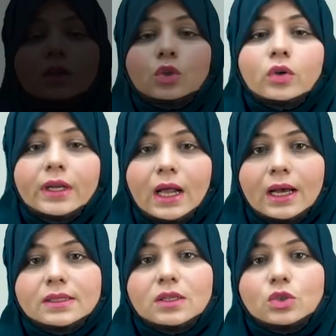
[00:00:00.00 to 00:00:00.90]
You can
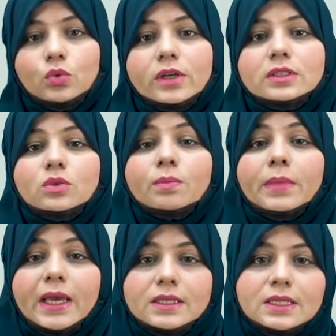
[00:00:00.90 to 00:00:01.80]
ask the students to
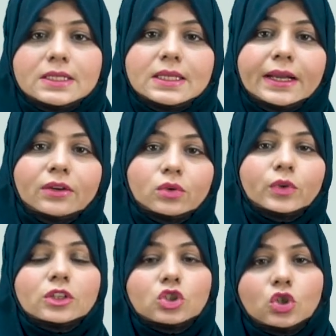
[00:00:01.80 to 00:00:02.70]
match these letters
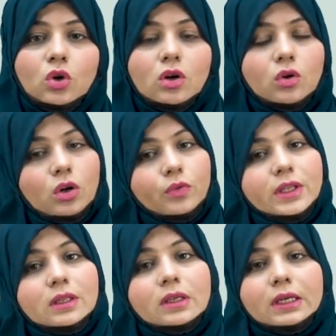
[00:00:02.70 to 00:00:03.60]
with chalk or
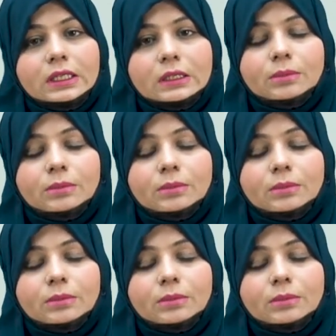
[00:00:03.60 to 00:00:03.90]
with color